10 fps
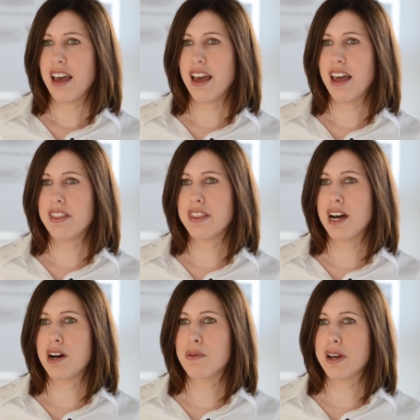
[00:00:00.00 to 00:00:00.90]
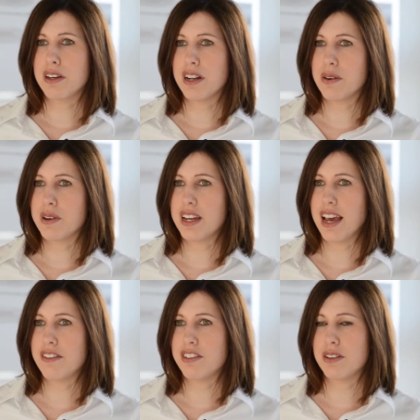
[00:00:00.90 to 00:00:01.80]
and now regularly
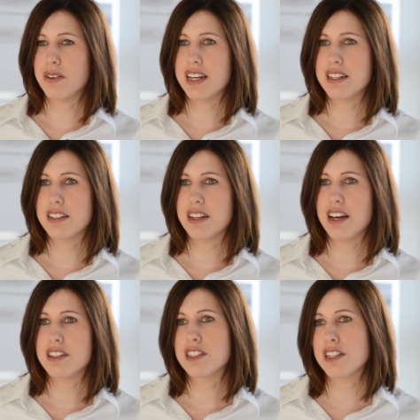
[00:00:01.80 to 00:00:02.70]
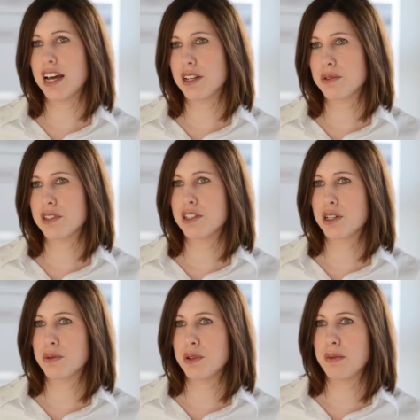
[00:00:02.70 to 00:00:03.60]
evaluate other sites within the
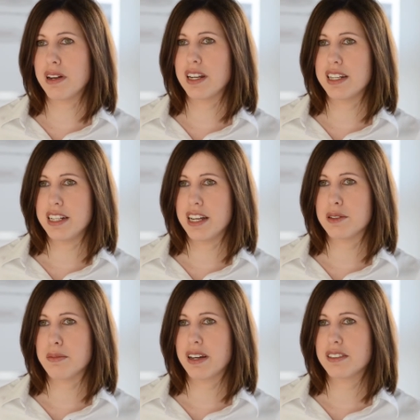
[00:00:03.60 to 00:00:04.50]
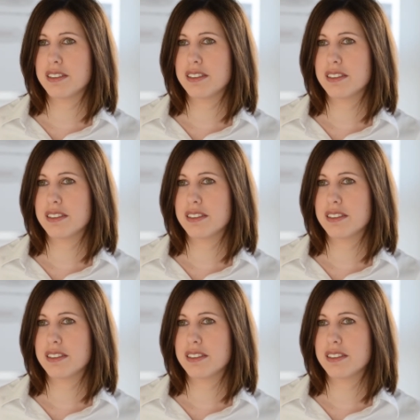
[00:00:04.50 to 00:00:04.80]
group under lean aspects.